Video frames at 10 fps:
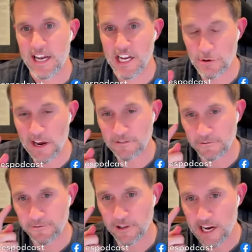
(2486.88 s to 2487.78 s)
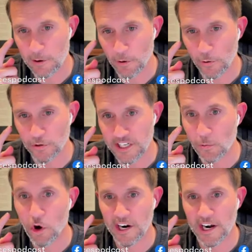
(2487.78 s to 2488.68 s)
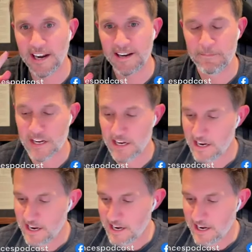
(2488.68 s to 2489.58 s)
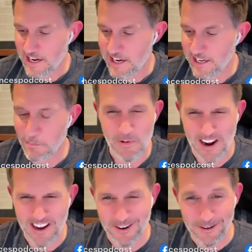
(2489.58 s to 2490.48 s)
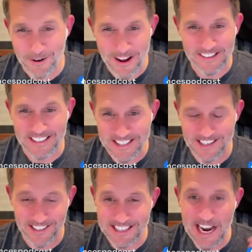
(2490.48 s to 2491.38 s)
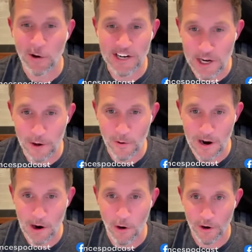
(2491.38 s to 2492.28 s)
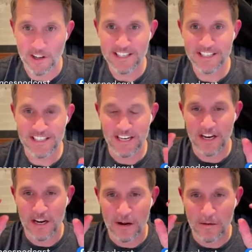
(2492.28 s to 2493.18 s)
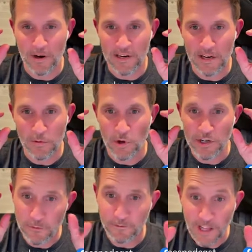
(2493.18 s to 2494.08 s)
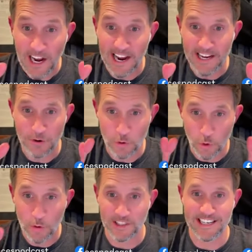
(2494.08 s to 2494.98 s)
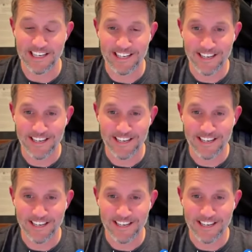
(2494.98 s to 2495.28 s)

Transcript: and you have to fly with only one eye and i don't, I don't know how that's like now i know how hard it is but when you fly normally